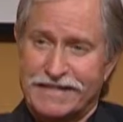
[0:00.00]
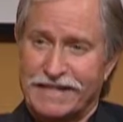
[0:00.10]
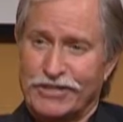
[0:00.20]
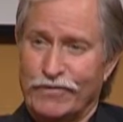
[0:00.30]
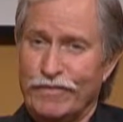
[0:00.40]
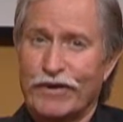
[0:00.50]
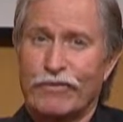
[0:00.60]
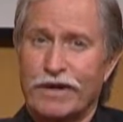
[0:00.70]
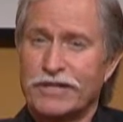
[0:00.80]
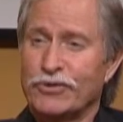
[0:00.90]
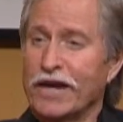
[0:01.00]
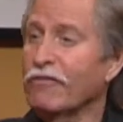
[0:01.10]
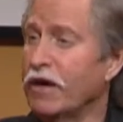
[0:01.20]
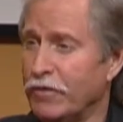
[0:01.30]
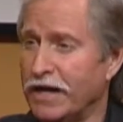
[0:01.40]
And so we built a racetrack
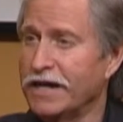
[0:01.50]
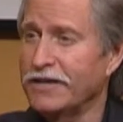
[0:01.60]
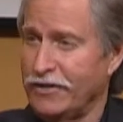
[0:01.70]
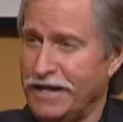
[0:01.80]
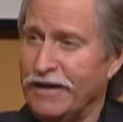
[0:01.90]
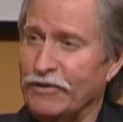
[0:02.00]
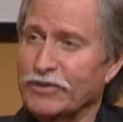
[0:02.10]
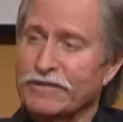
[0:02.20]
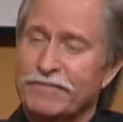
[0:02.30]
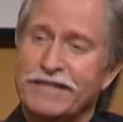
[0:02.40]
right behind our house.